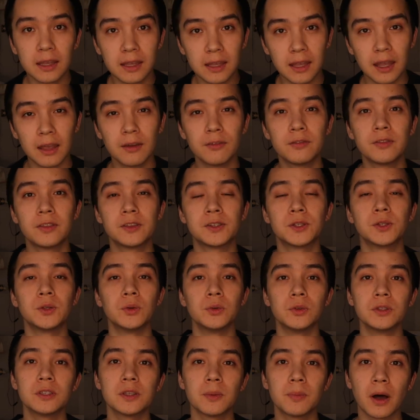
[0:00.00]
give
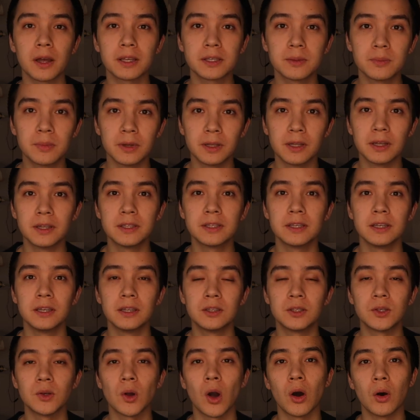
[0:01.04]
students the possibility
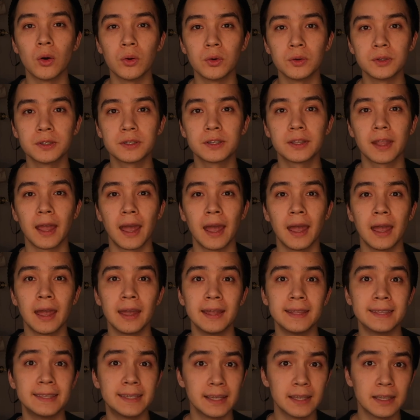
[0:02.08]
to host
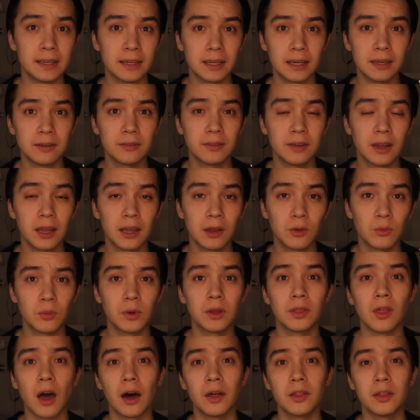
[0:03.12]
a dinner evening
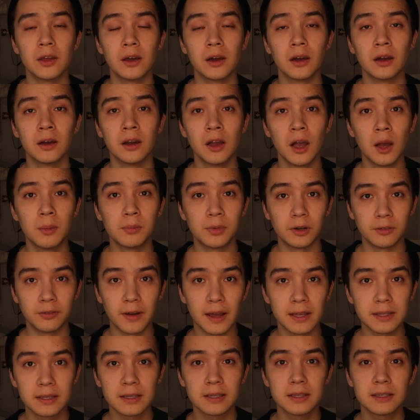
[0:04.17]
with other
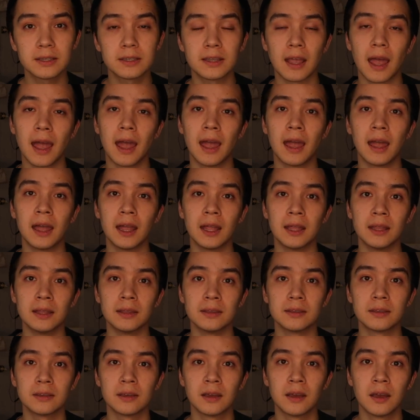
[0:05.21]
professors,
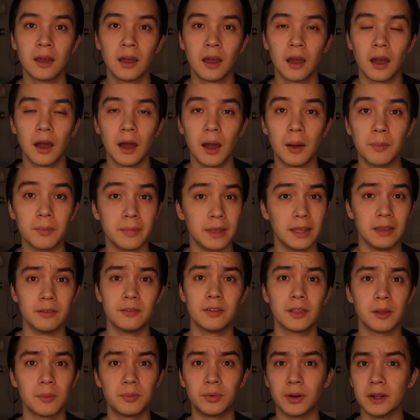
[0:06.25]
and
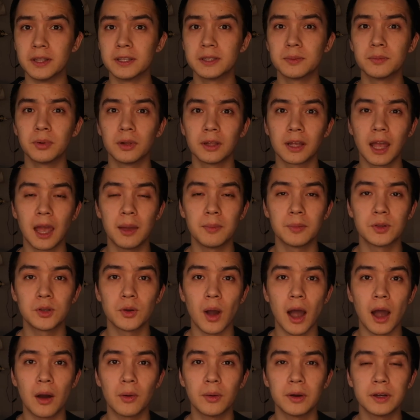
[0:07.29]
even the principal came
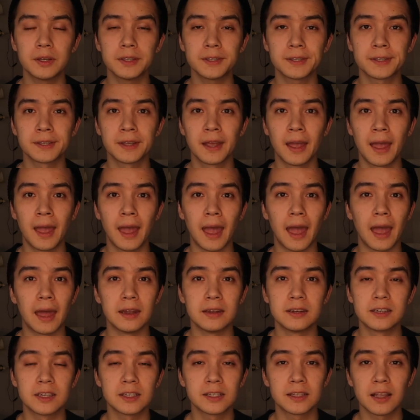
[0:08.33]
to ours,
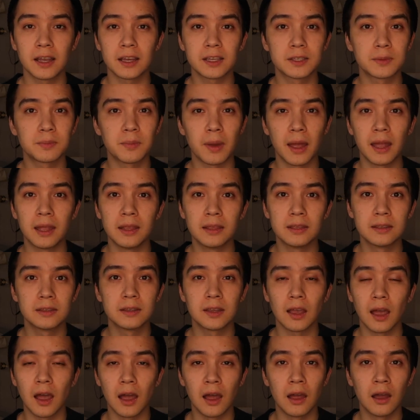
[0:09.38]
and just like
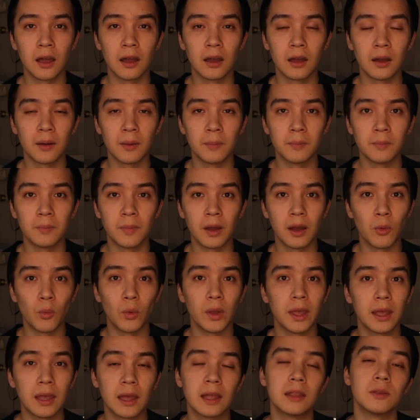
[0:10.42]
spend a
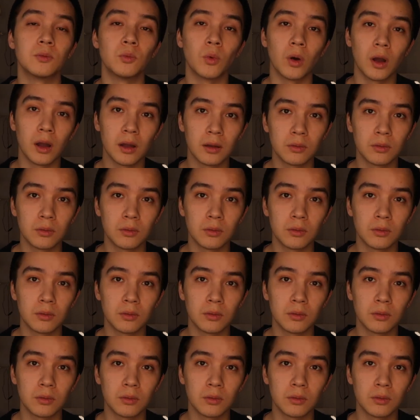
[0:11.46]
weekend,